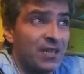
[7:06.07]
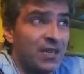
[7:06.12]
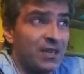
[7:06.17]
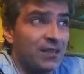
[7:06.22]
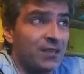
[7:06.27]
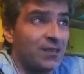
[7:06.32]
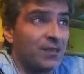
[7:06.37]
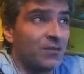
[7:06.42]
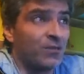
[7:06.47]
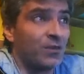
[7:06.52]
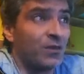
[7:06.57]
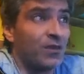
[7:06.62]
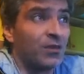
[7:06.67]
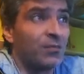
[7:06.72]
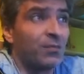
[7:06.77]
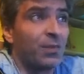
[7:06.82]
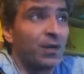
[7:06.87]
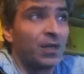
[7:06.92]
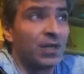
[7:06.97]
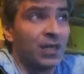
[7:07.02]
that were
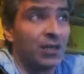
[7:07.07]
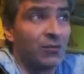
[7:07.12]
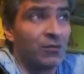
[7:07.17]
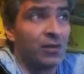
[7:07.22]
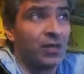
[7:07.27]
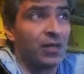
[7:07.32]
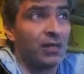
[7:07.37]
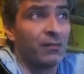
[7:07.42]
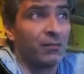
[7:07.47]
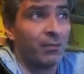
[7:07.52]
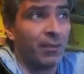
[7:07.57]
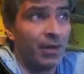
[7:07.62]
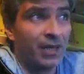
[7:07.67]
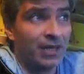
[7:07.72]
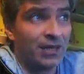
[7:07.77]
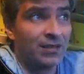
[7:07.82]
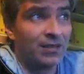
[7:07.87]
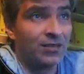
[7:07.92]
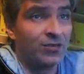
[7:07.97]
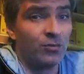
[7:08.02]
not particularly
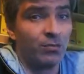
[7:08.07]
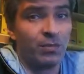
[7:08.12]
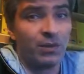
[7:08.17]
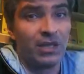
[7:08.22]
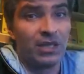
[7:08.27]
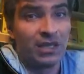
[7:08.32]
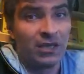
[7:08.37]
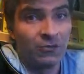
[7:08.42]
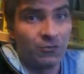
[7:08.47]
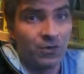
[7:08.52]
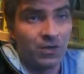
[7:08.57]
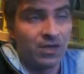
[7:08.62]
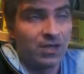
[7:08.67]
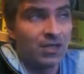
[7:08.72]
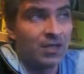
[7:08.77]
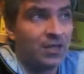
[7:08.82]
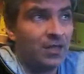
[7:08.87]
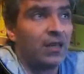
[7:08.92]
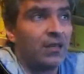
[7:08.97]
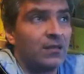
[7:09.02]
bad to begin
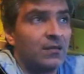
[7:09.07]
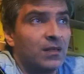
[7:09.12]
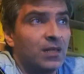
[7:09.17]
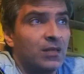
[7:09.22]
with.